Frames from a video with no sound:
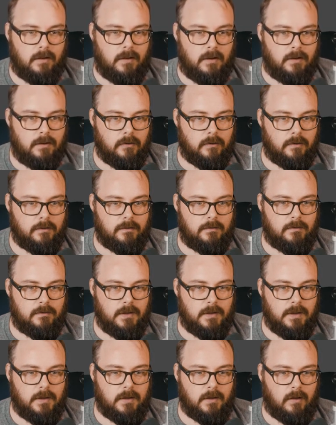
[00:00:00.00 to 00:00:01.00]
You can
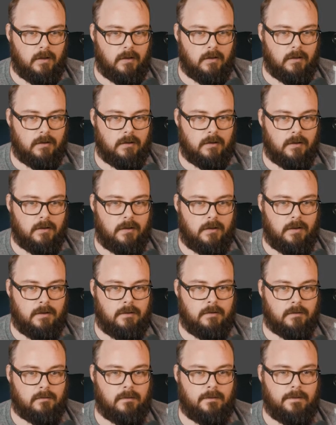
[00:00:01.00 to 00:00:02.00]
see it
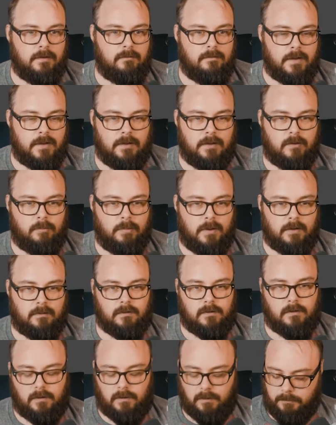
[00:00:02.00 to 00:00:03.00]
doesn't leave any space
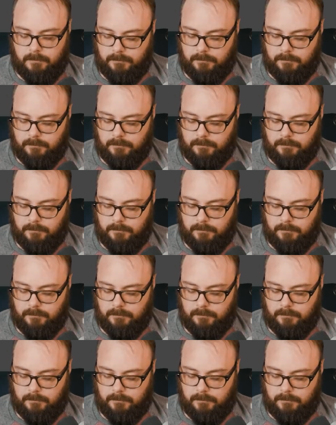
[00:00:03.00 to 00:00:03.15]
at all.